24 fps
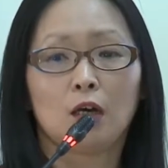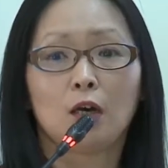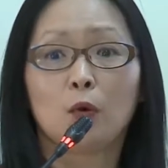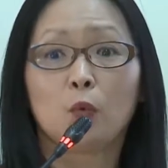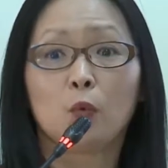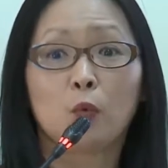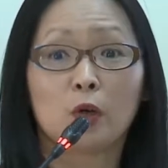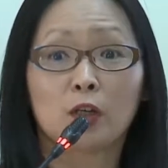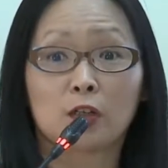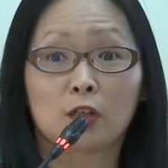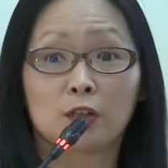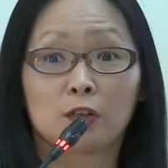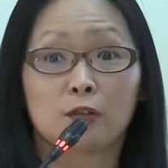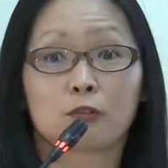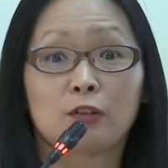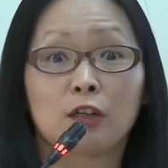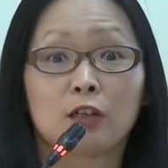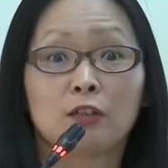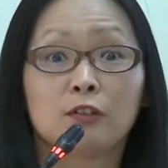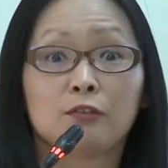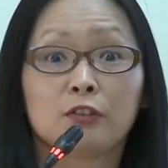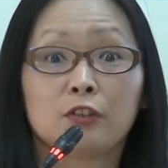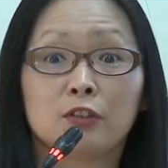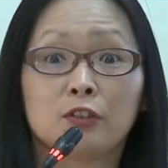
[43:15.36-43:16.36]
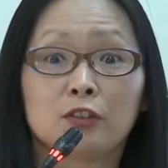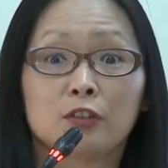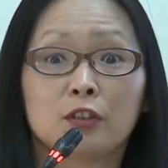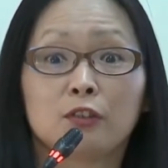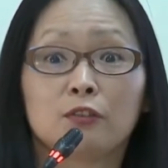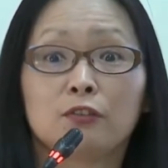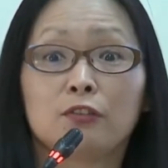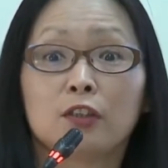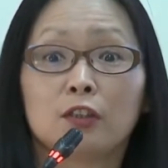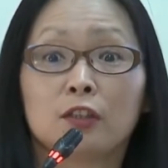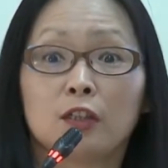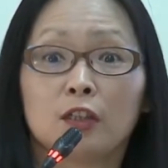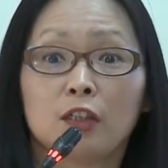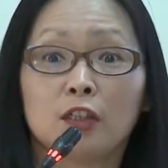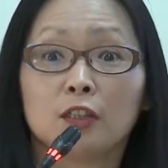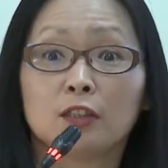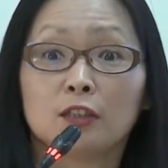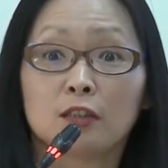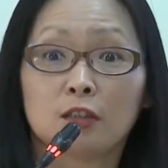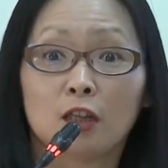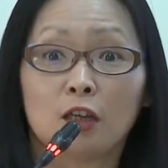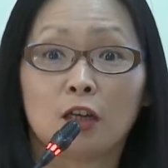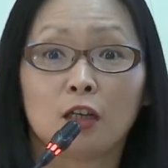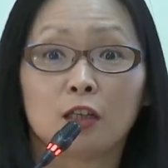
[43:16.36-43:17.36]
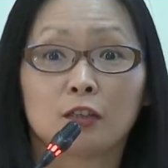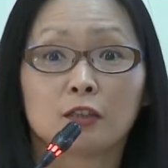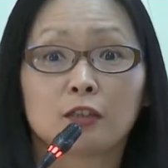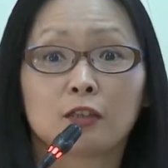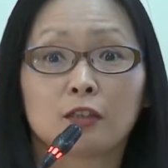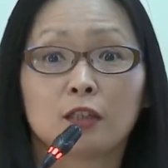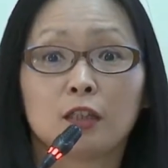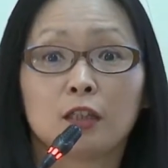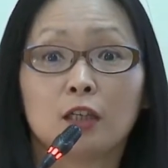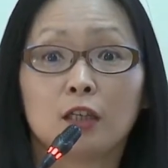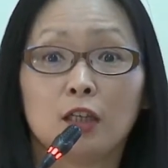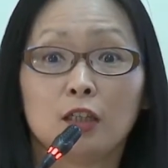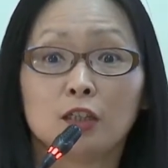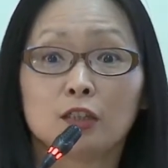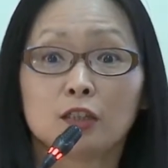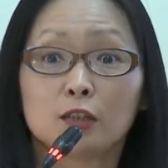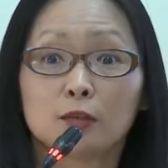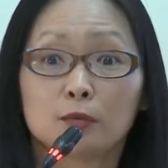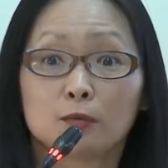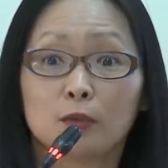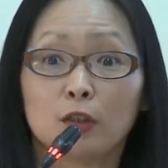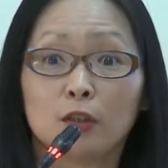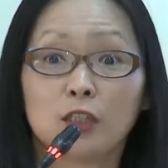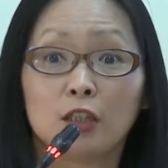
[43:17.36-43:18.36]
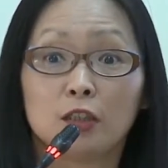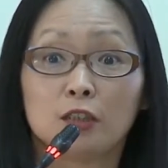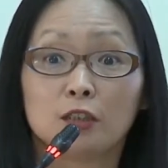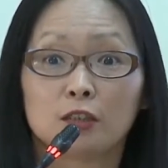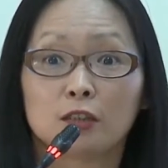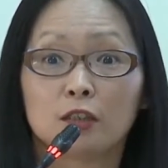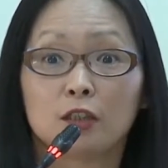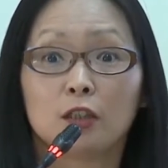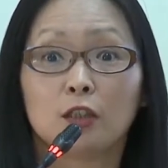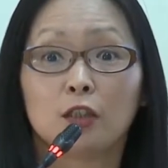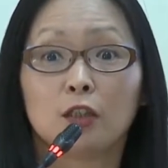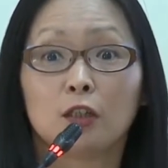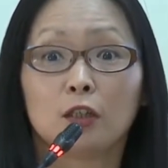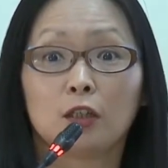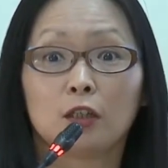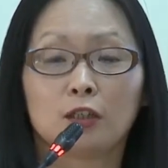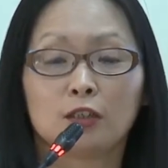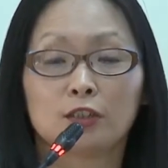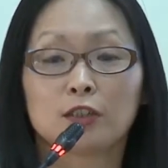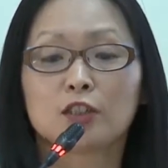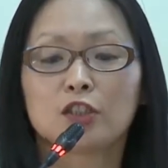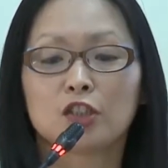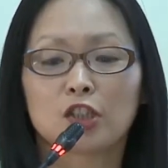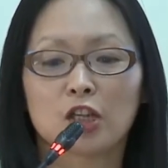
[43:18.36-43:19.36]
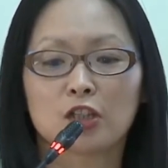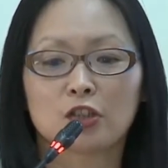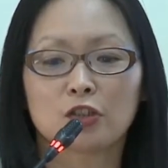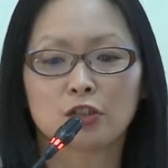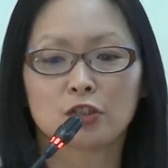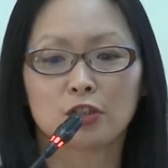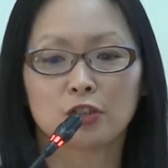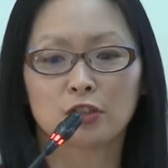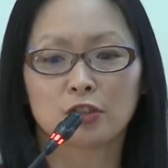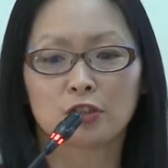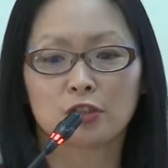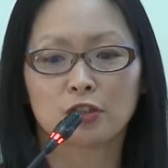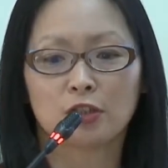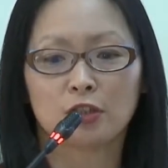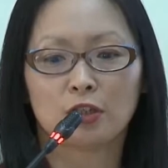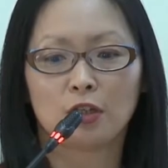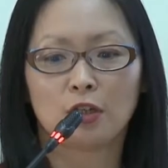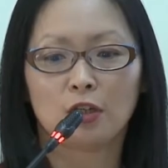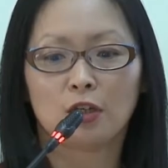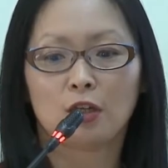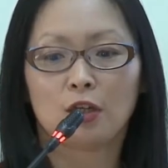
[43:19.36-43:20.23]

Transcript: What are the relevance of his thoughts, his suggestions?